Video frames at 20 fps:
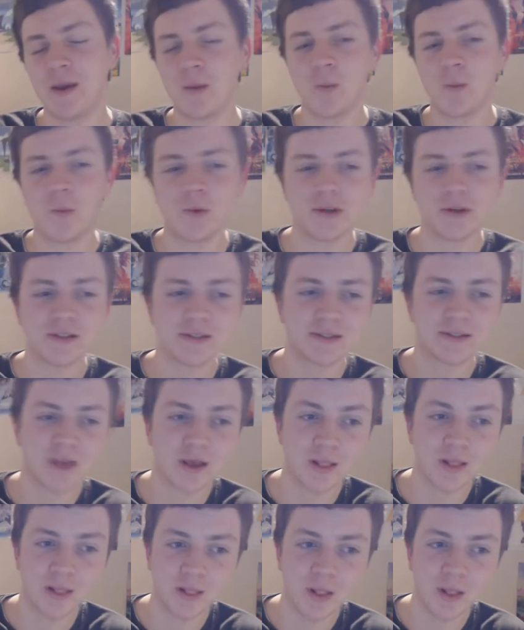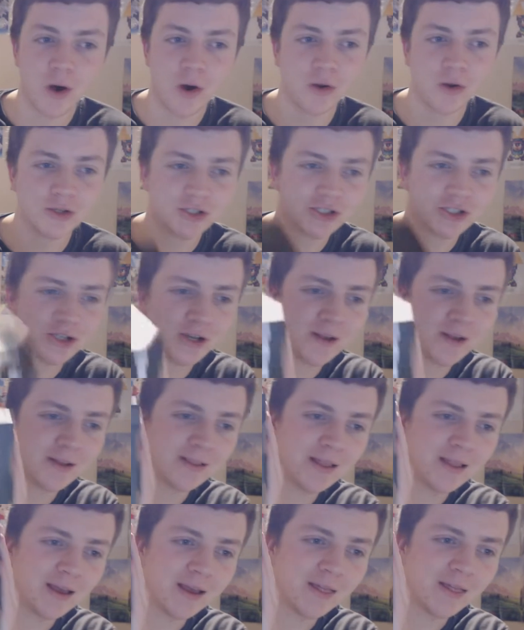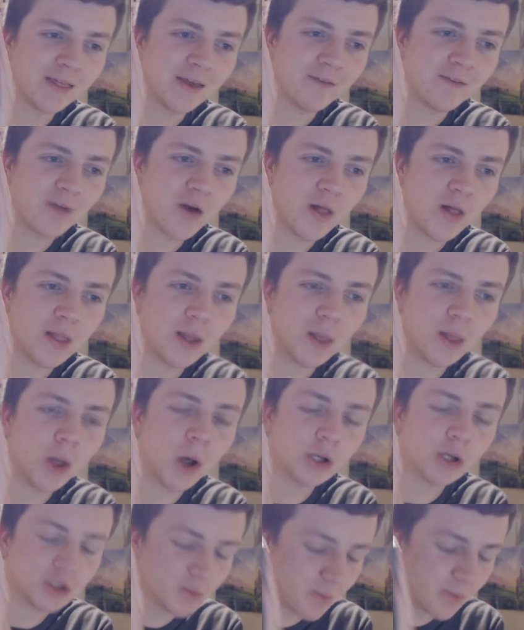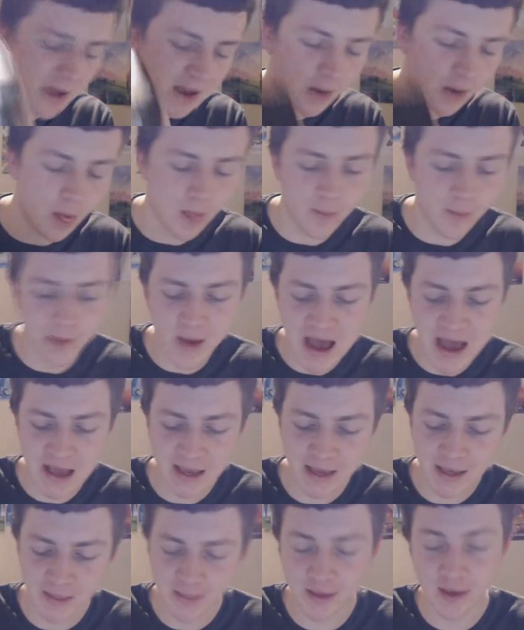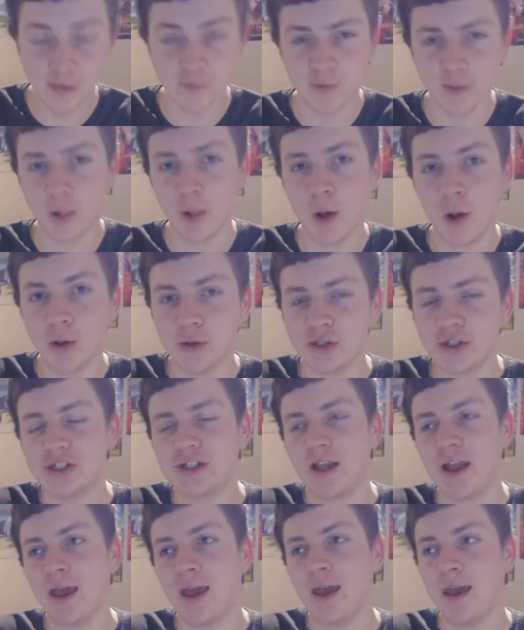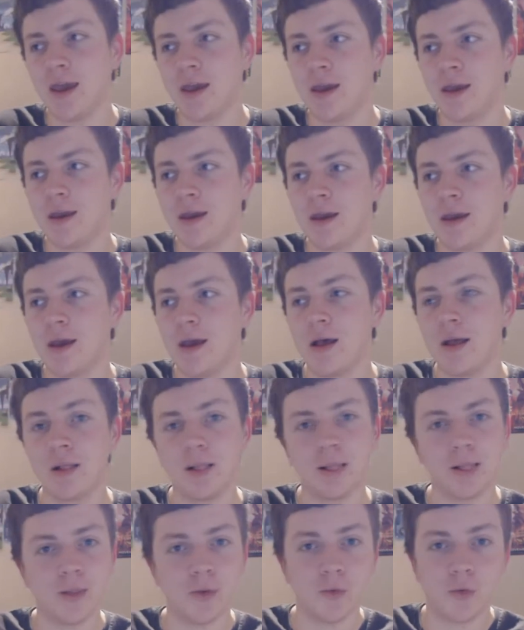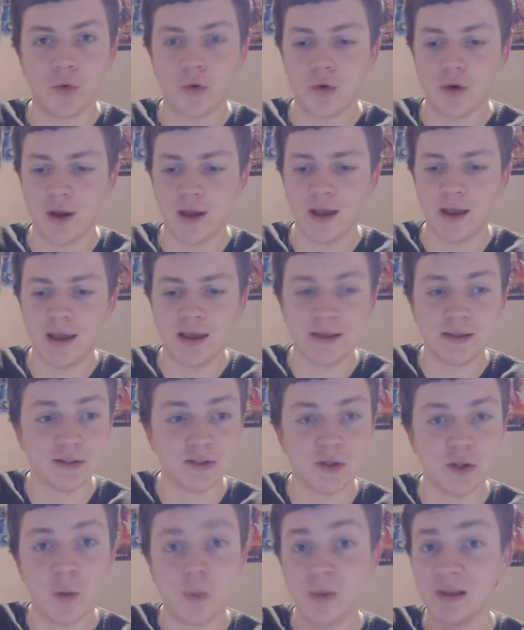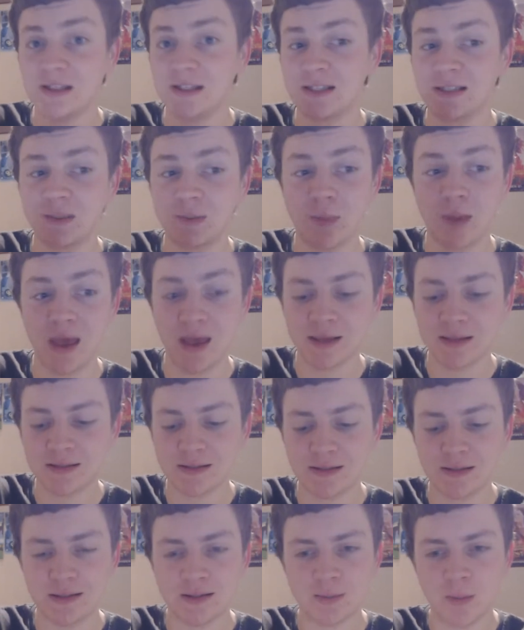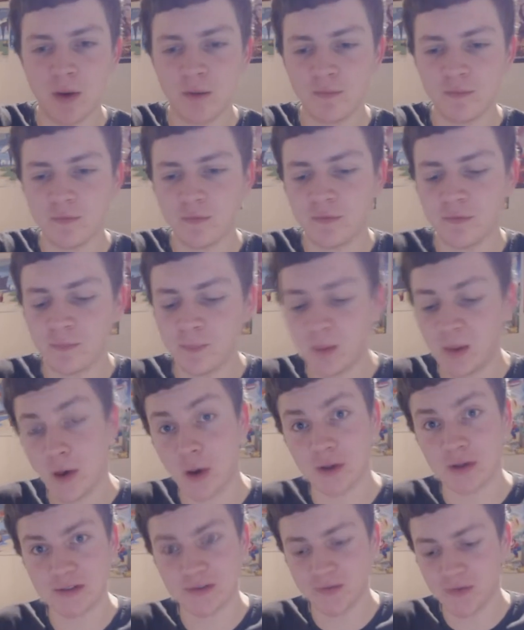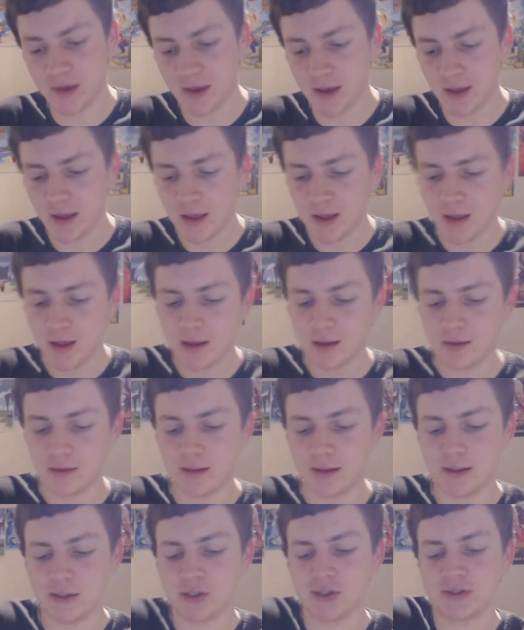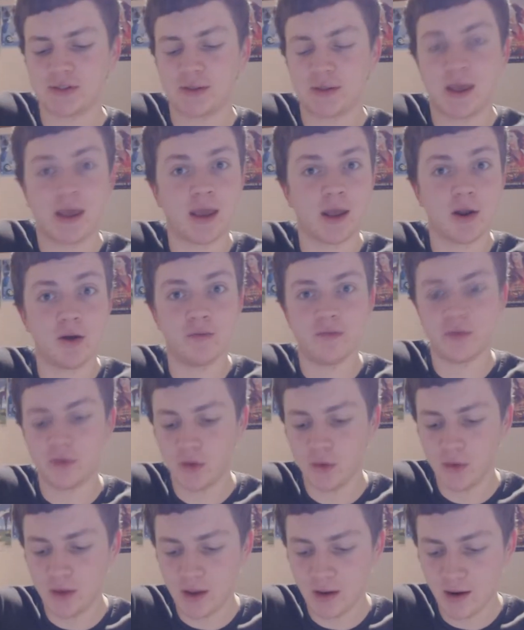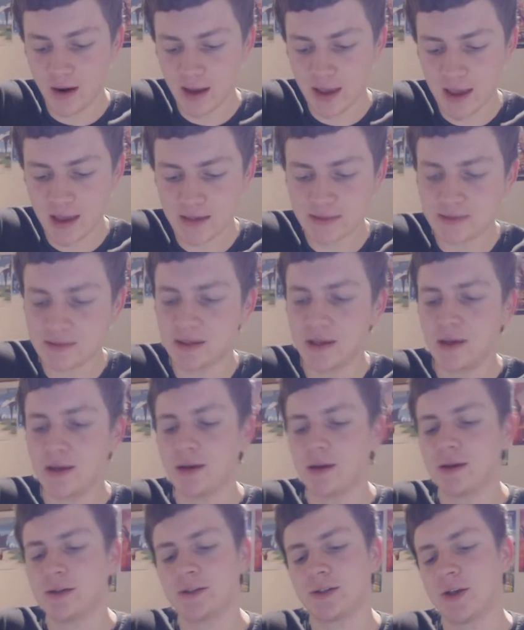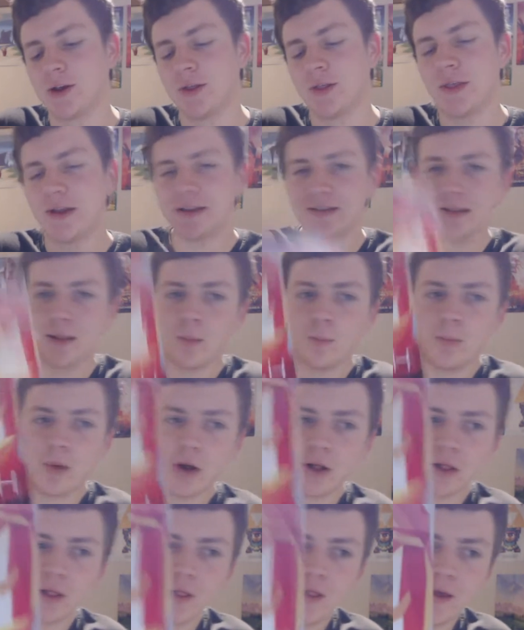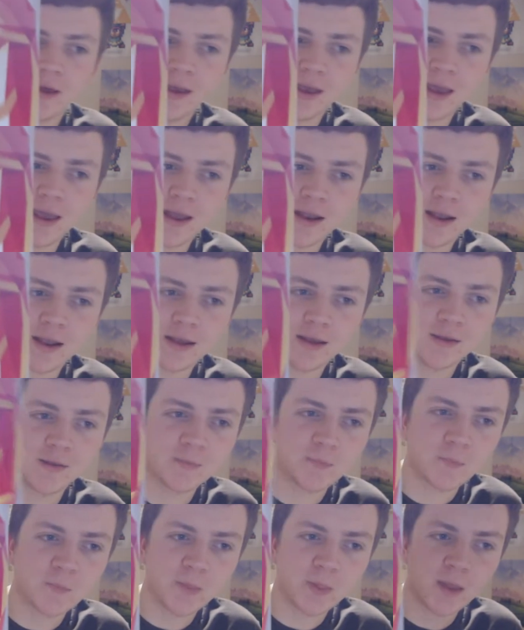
theme was launch, and like they've got a little launch pad on the back. They even launched a Loot Crate in up into space this month because of it, like just kicking off a new year, I guess. So there's a little booklet that you get in it,